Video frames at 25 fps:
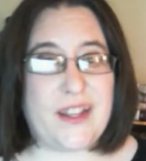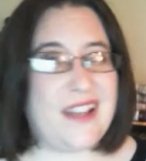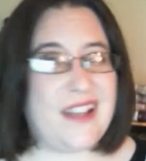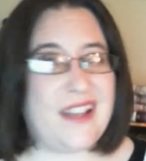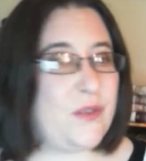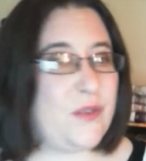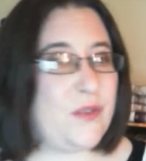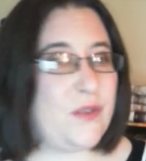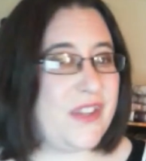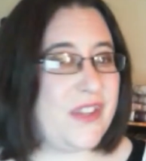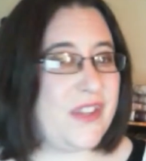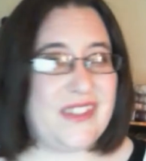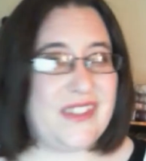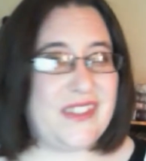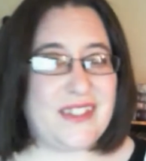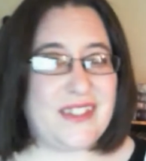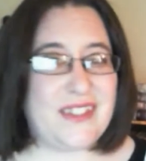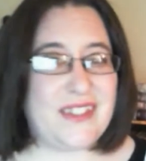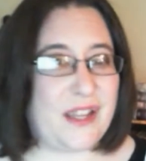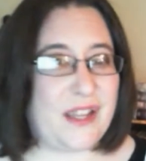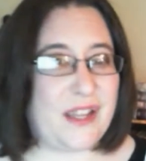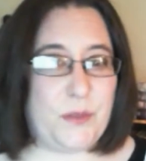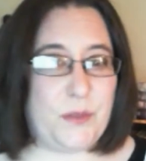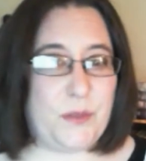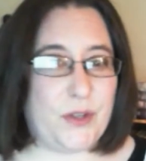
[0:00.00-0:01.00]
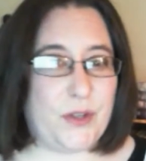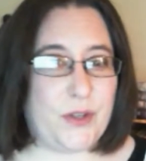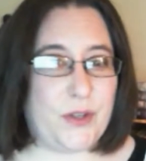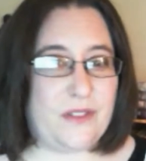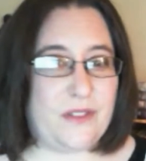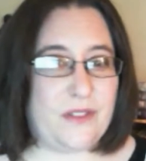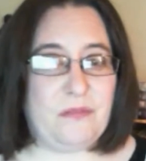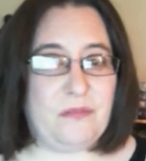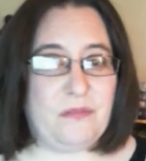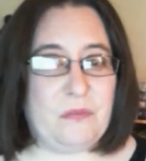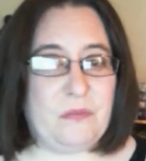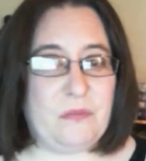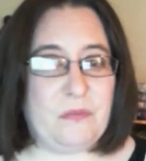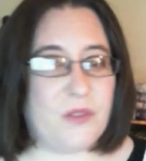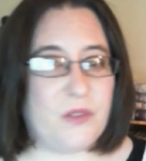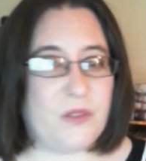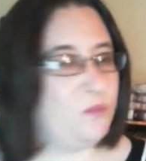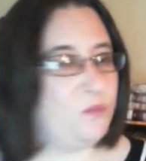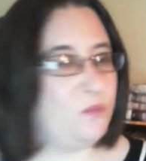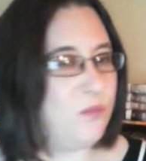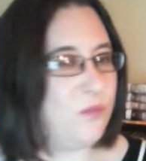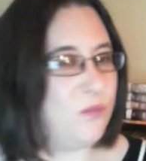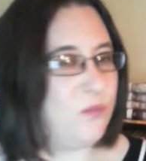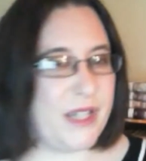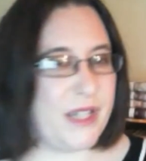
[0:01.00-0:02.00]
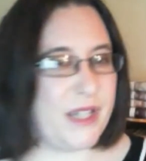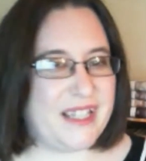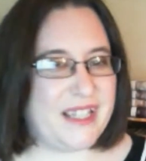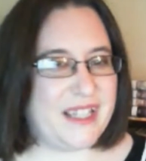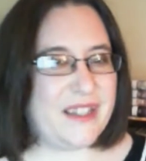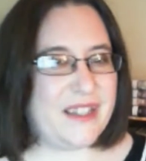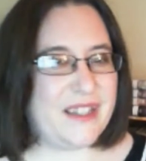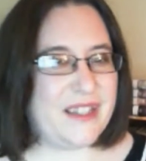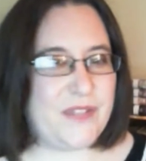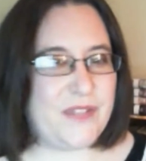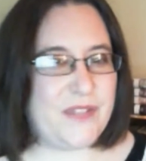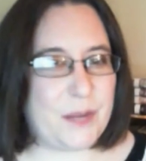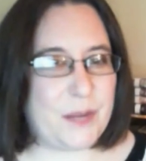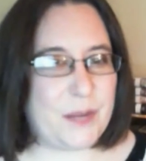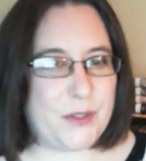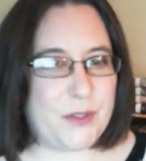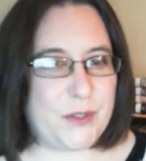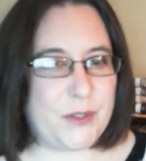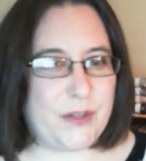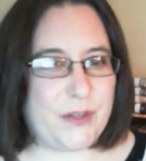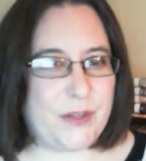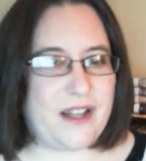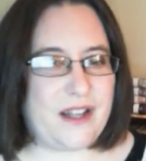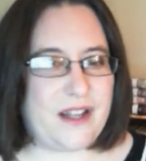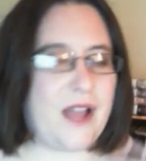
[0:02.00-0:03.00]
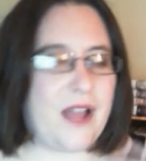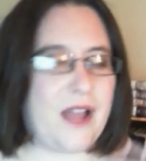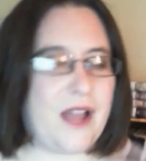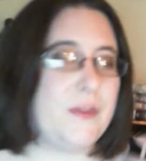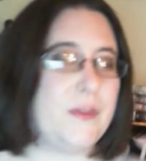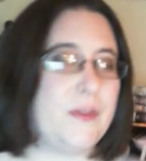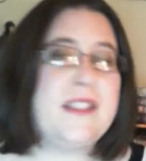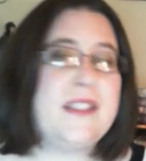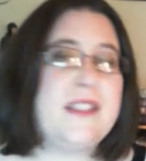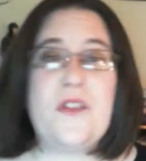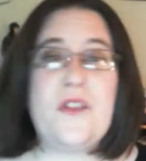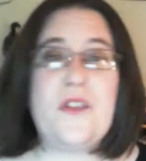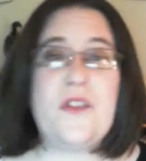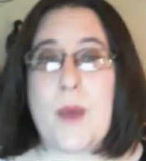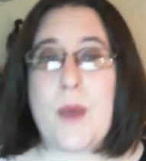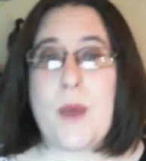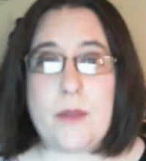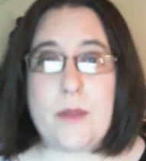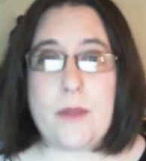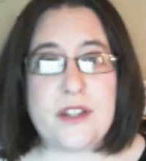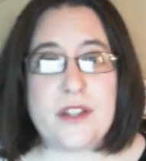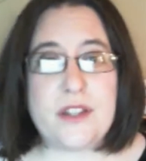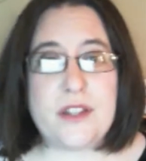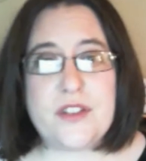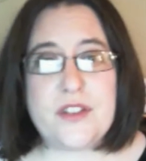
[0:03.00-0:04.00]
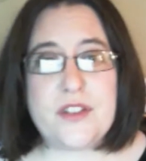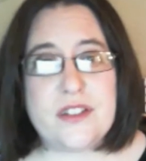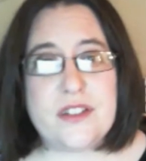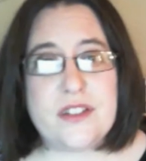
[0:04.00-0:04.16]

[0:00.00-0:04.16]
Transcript: I don't think the second book really lived up to it. It's self-published.